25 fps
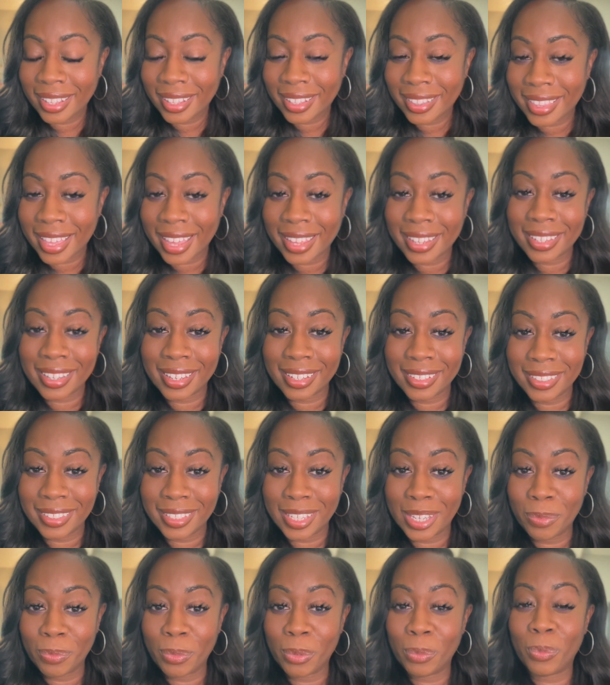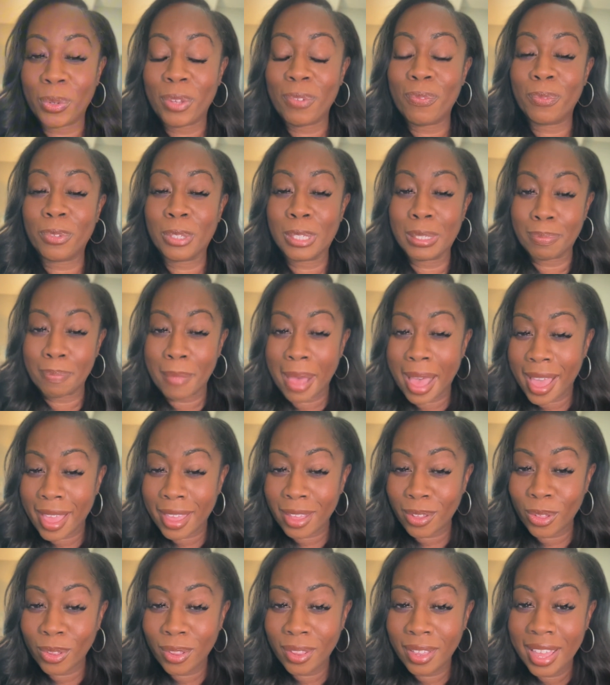that kicks in when we
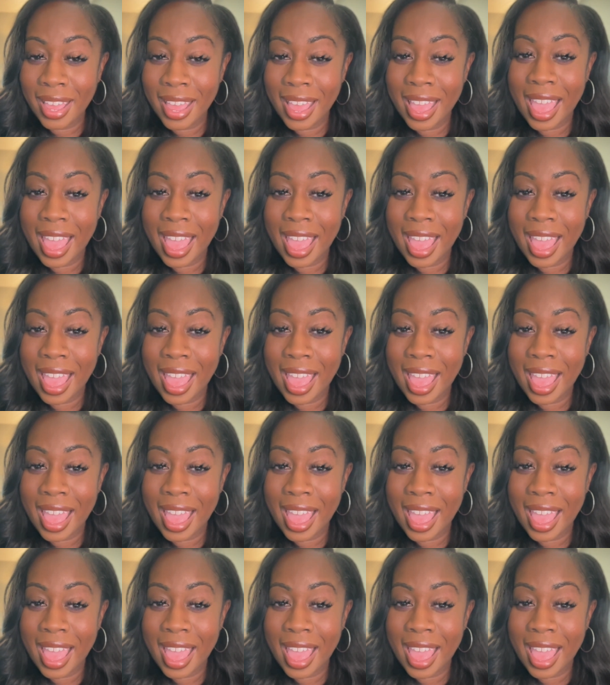smile